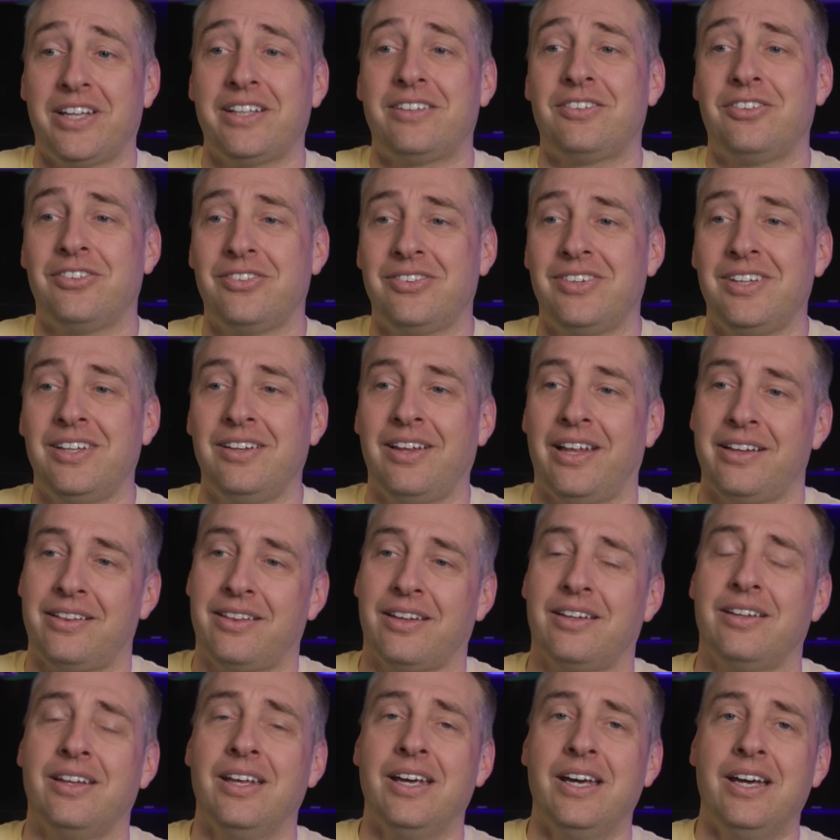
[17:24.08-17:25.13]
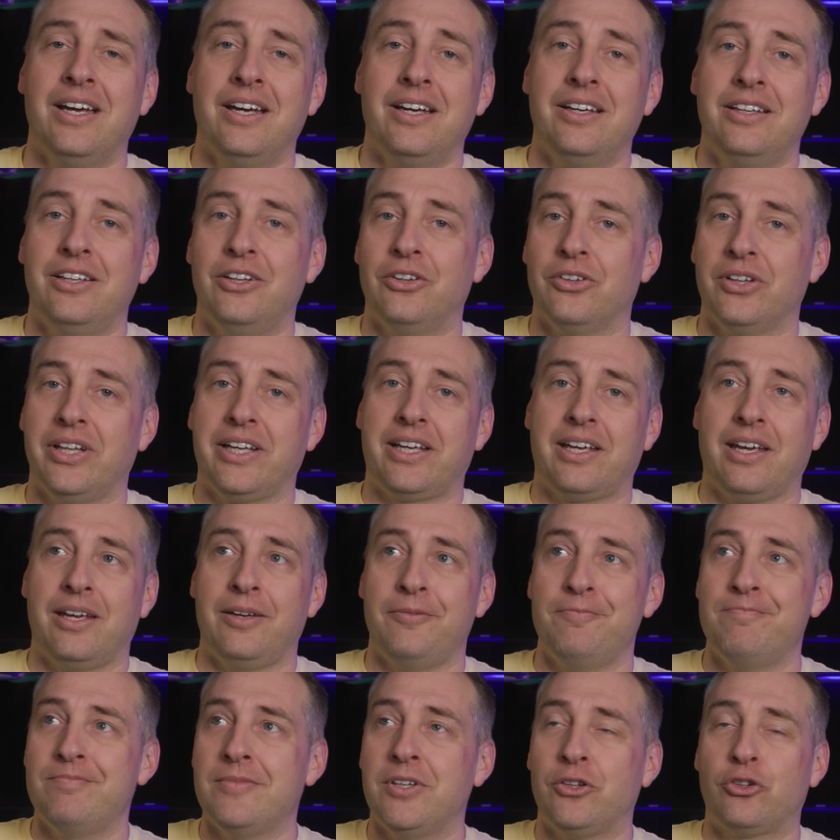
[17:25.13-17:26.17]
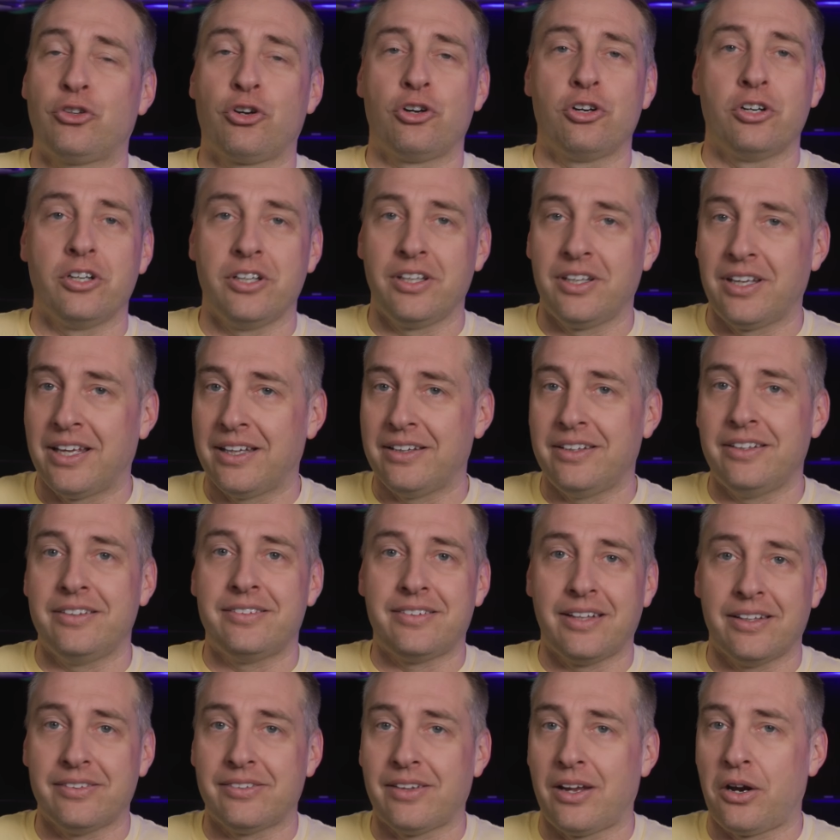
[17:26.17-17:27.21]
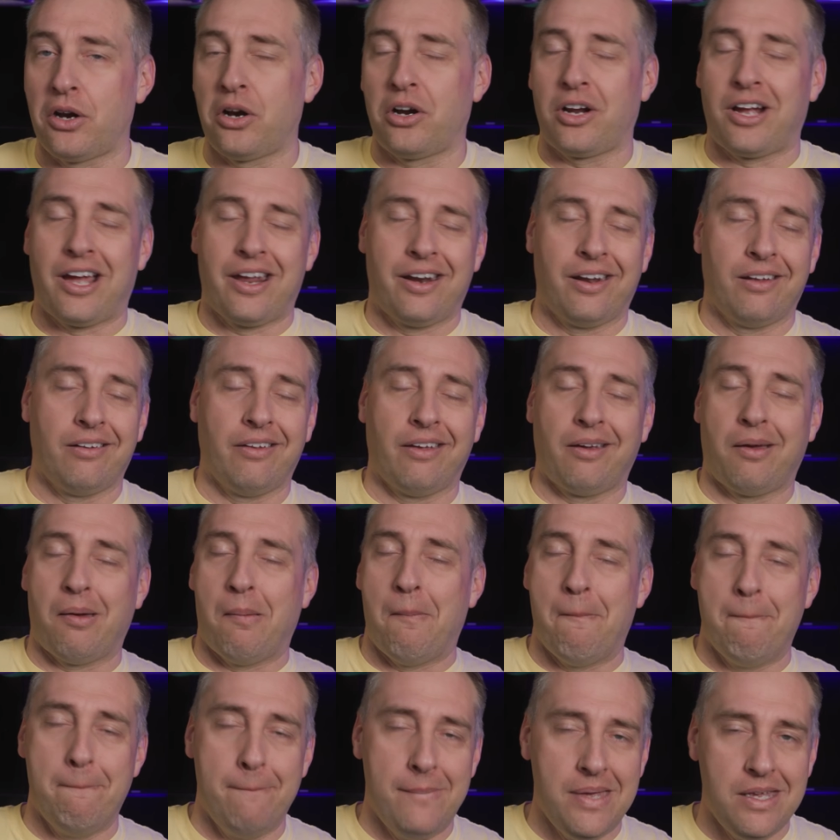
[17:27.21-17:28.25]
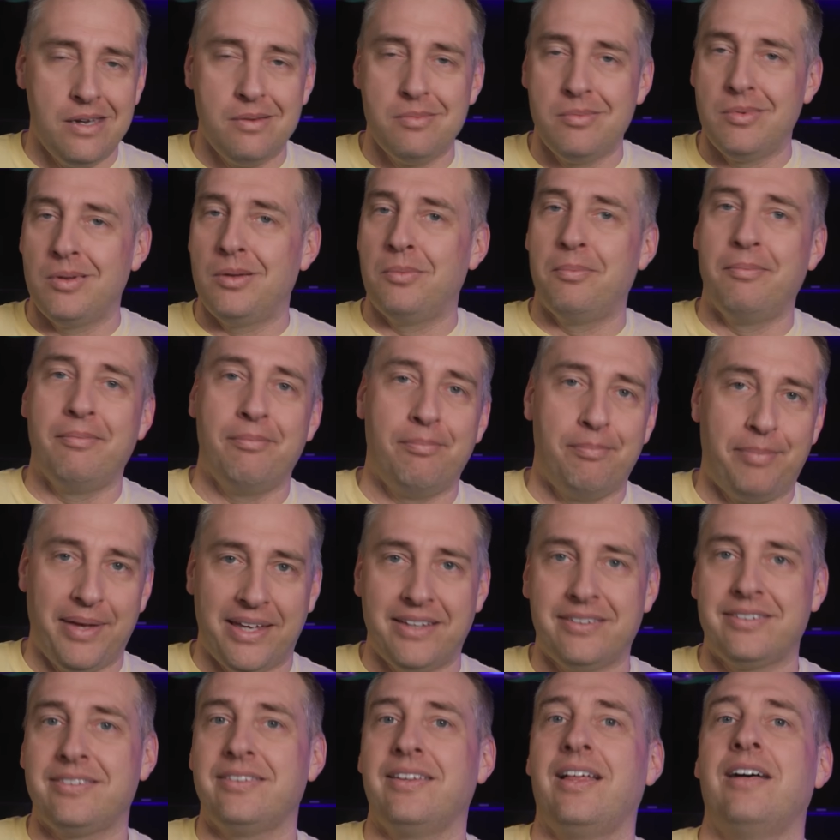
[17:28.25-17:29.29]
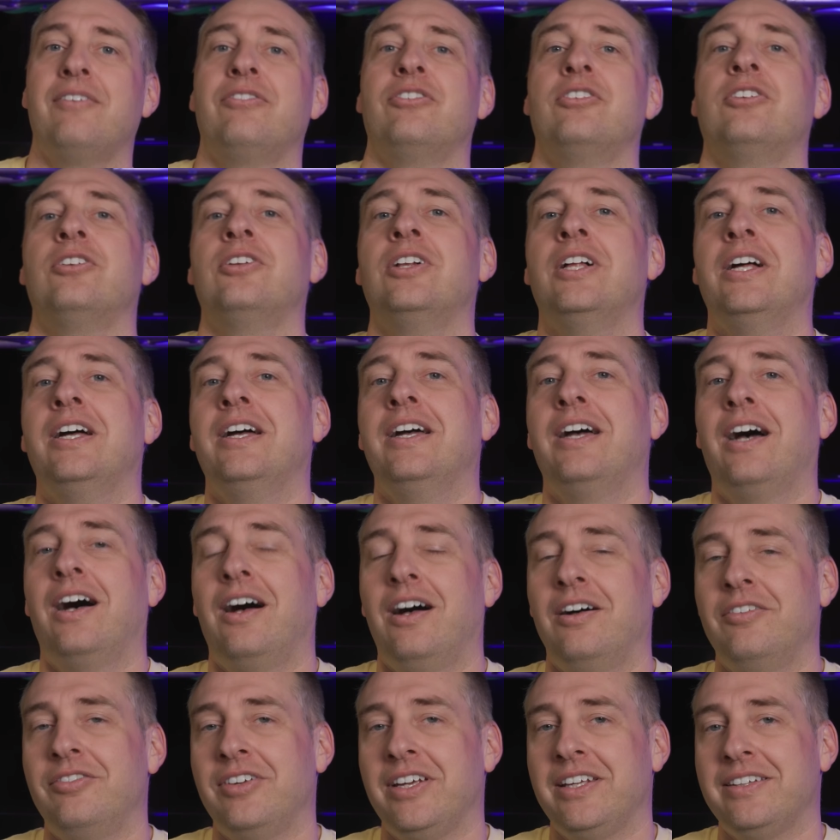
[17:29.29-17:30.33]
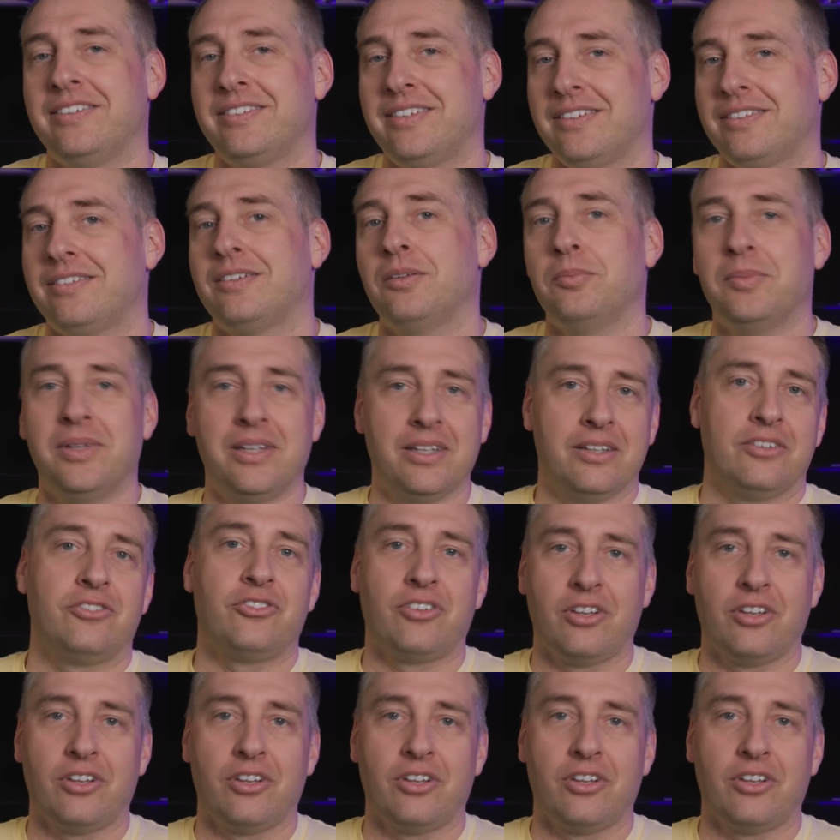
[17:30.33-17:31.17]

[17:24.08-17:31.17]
liked to see like the you know like a turing at least as our kind of like minimum base level of a system in this